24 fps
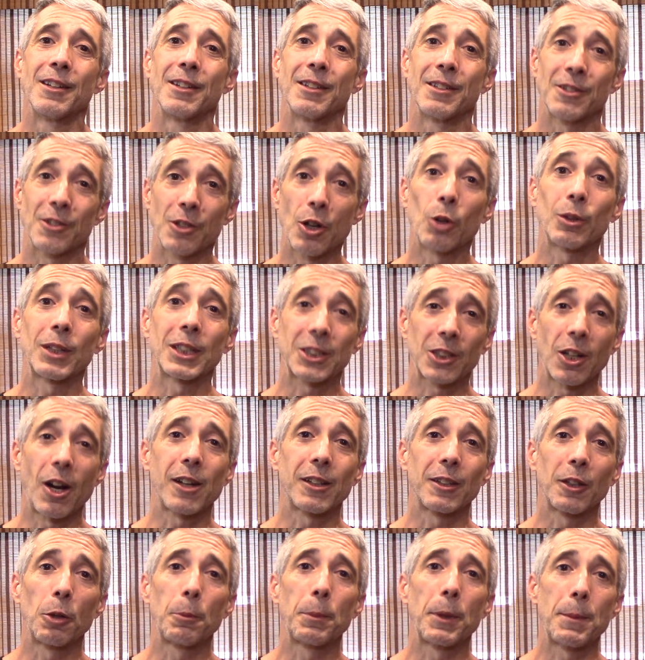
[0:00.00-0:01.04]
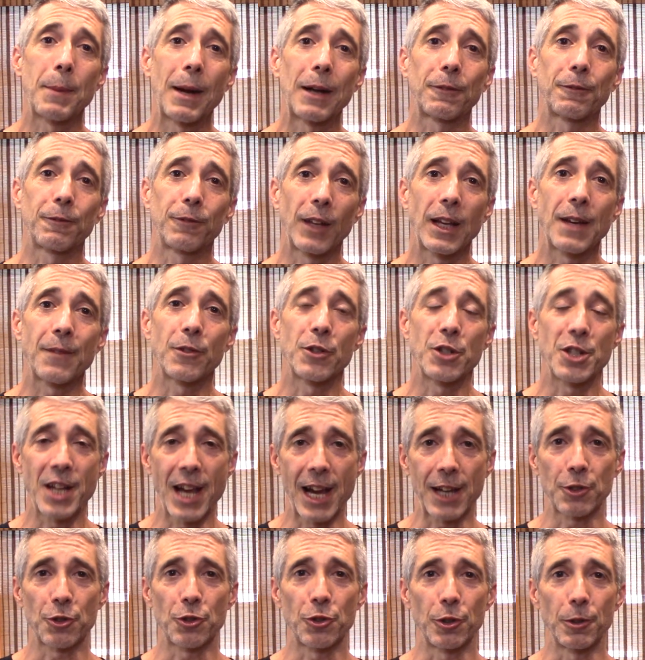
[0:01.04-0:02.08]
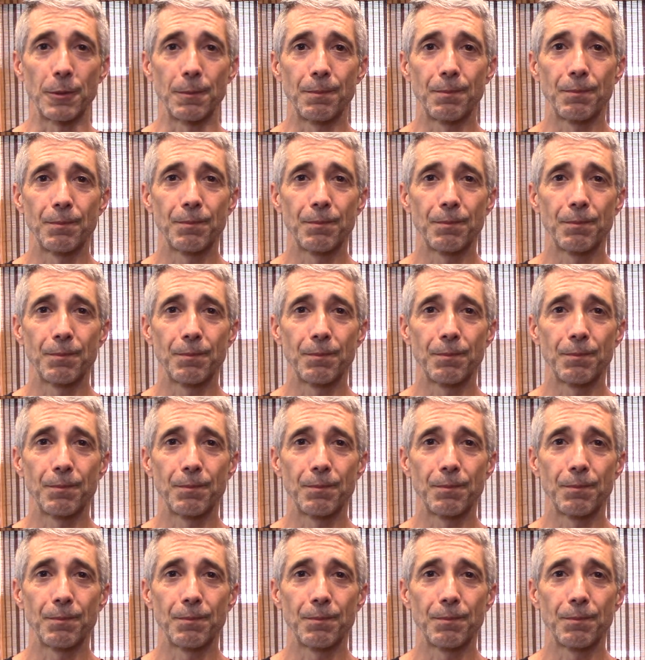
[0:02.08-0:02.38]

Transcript: So let's talk a little bit about flavor and texture.